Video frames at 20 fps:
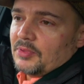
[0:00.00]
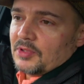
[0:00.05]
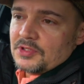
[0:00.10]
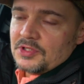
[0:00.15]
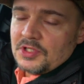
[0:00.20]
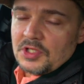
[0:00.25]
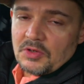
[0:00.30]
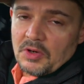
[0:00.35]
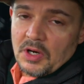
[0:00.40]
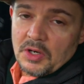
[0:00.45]
But
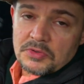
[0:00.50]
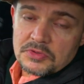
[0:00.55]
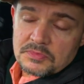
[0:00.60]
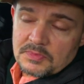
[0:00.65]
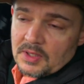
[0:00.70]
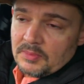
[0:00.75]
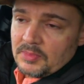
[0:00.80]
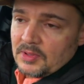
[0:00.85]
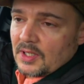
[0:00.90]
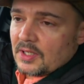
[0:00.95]
as it grows,
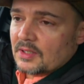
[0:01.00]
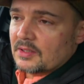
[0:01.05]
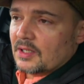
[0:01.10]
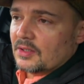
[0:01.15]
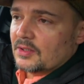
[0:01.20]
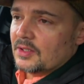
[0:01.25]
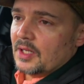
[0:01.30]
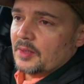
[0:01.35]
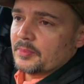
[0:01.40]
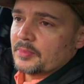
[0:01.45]
maybe that,
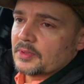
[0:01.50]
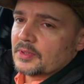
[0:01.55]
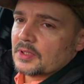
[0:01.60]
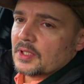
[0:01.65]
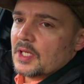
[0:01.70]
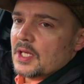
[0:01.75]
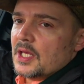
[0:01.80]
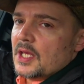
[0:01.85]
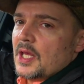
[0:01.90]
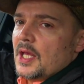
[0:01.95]
that could
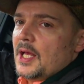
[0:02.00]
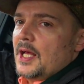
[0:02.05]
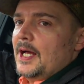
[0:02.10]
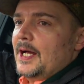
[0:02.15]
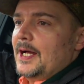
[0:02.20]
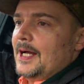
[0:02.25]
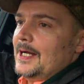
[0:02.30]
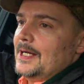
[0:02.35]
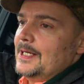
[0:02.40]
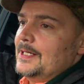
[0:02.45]

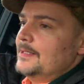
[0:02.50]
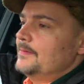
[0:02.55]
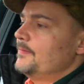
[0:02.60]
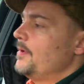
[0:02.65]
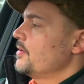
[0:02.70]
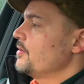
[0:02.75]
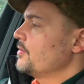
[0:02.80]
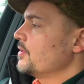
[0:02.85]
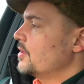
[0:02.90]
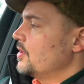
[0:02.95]
um,
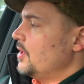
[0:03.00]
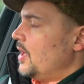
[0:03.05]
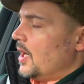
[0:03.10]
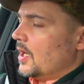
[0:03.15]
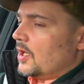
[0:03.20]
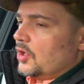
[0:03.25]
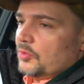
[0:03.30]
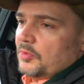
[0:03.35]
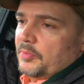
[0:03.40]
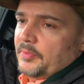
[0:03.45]
another
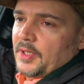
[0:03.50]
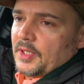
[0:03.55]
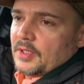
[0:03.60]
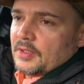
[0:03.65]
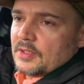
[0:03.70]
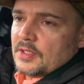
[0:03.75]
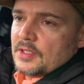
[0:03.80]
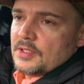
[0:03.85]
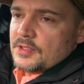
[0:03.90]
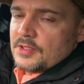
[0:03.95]
car Club
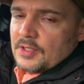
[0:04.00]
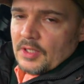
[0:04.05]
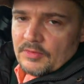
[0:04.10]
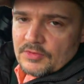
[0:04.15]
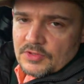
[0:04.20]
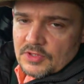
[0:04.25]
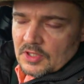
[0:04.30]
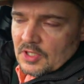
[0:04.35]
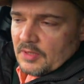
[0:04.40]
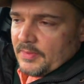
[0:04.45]
mint is,
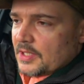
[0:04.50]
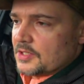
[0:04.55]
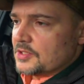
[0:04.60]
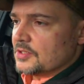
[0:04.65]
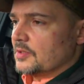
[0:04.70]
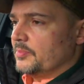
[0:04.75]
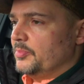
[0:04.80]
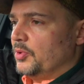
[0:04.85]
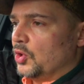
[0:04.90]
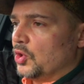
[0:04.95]
as you can
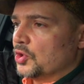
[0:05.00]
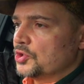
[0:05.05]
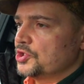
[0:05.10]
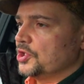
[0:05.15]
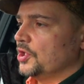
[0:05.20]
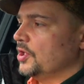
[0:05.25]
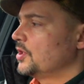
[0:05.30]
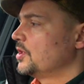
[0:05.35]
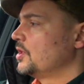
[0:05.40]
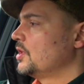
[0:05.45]
imagine, the
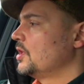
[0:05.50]
Porsche